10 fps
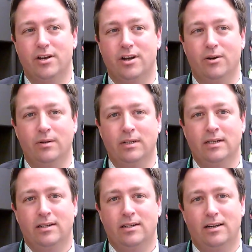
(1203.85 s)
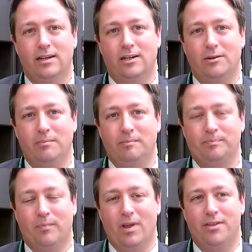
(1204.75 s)
You know,
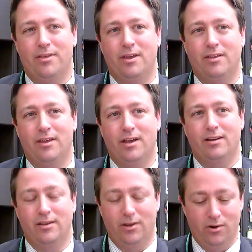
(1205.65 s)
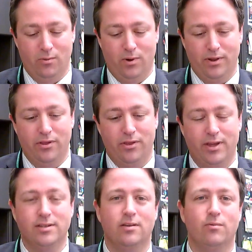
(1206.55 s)
I think that, you know, one of the
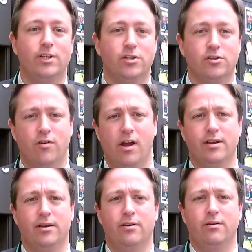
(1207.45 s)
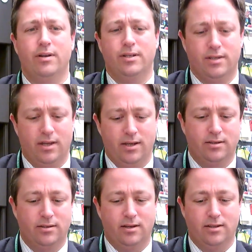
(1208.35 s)
things that we try to do is
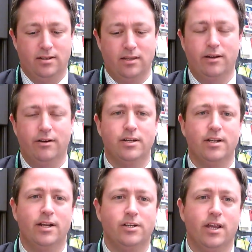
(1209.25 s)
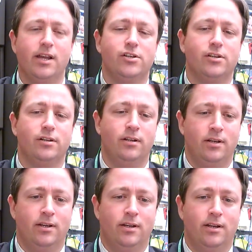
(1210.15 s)
as leaders in education
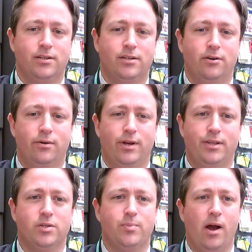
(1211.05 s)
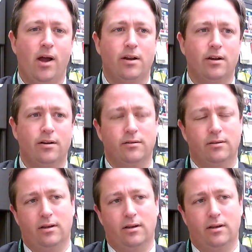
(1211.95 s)
is to inspire